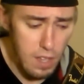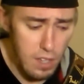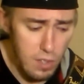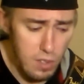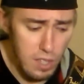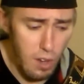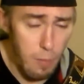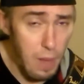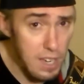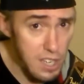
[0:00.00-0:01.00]
Using the
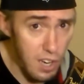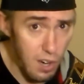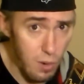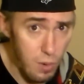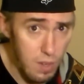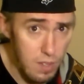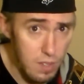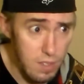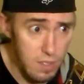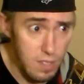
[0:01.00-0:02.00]
arpeggio
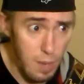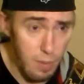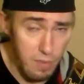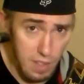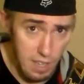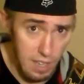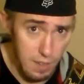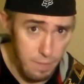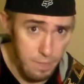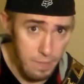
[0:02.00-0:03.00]
type of
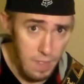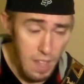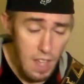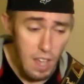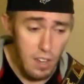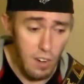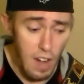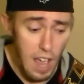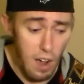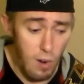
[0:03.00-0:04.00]
thinking, you're
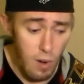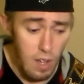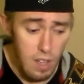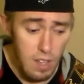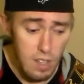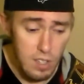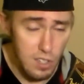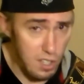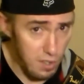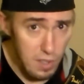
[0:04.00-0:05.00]
now
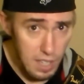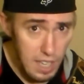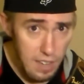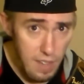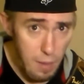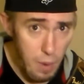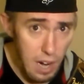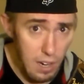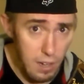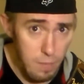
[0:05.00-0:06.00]
still in the key of A
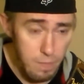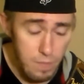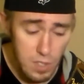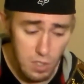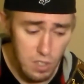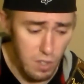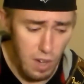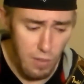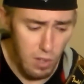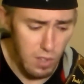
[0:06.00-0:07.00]
minor, so you still
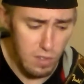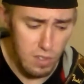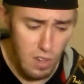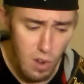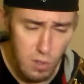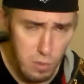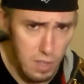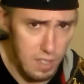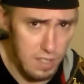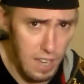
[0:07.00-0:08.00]
have all those notes
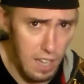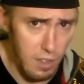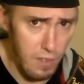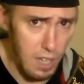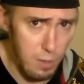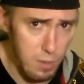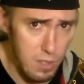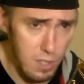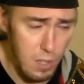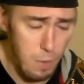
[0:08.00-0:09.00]
within the scale available
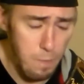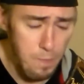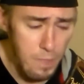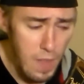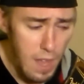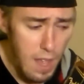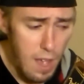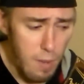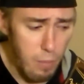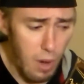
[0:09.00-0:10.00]
to you,
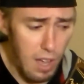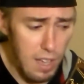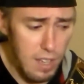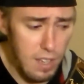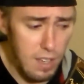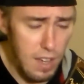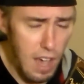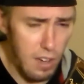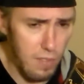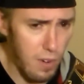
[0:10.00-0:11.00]
but
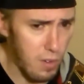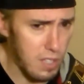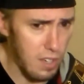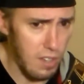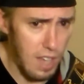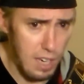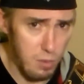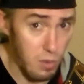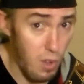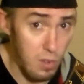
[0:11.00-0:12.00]
now you're focusing on the
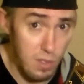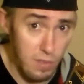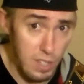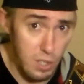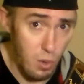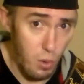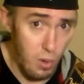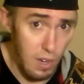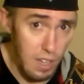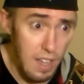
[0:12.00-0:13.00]
actual notes of each
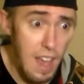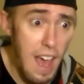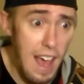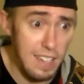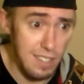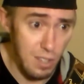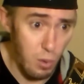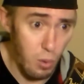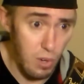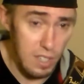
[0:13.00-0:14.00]
chord as the
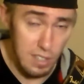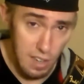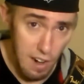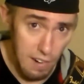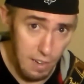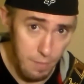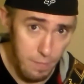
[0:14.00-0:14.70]
chord is occurring.